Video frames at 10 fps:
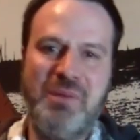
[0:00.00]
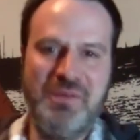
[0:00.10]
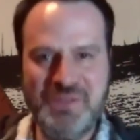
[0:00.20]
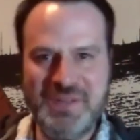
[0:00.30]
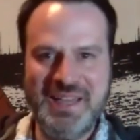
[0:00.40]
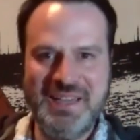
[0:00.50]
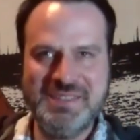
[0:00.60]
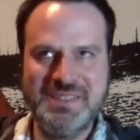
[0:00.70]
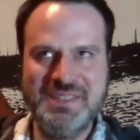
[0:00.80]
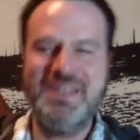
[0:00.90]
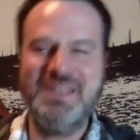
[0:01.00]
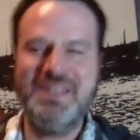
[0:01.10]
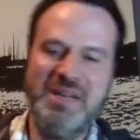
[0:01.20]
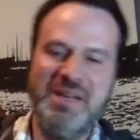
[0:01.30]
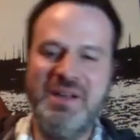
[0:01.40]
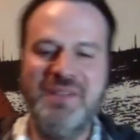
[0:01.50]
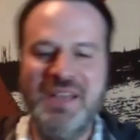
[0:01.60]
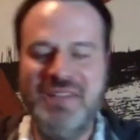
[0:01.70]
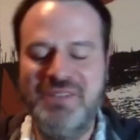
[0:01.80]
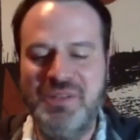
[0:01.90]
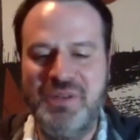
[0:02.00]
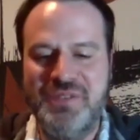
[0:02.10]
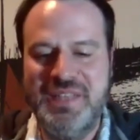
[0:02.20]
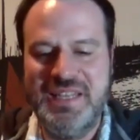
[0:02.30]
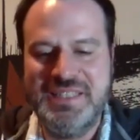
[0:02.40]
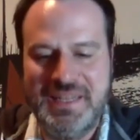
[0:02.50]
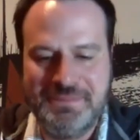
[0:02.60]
days and then I reread it, but I felt I really wanted to read that stuff.